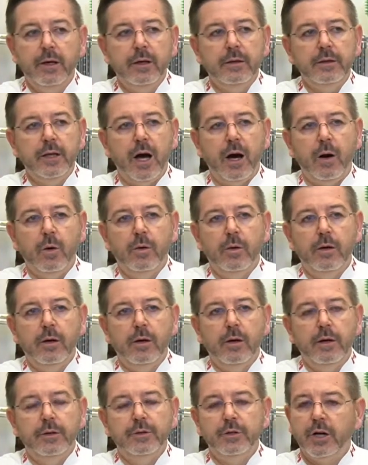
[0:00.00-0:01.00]
Now,
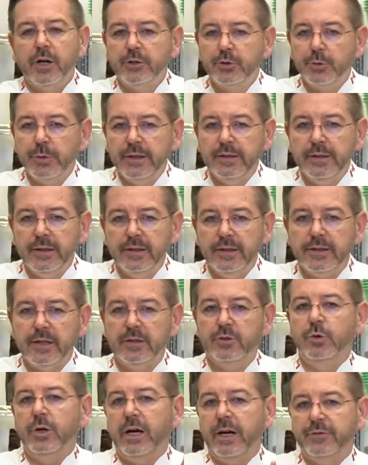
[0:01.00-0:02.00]
there are three things
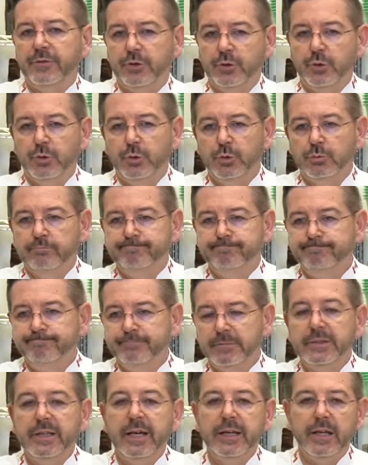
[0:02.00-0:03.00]
that you have to
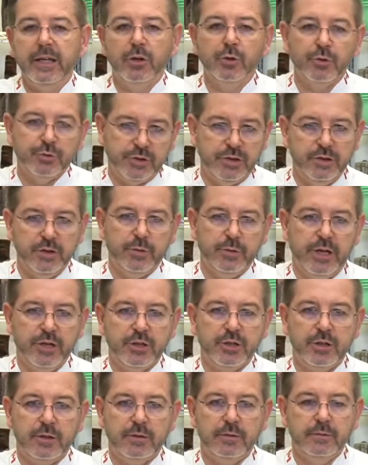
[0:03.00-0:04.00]
take in
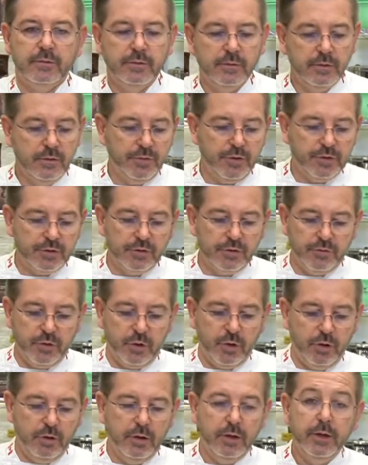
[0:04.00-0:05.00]
consideration. First of
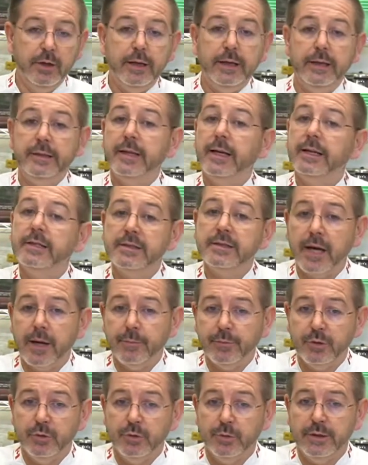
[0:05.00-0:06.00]
all, it takes
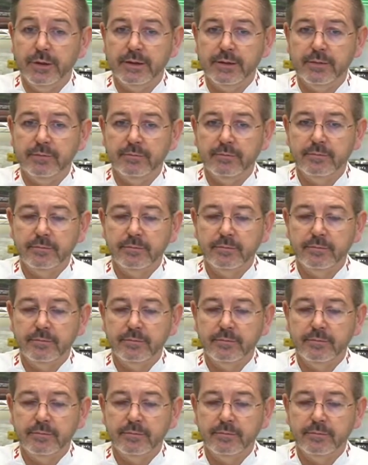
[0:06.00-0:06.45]
time to do it.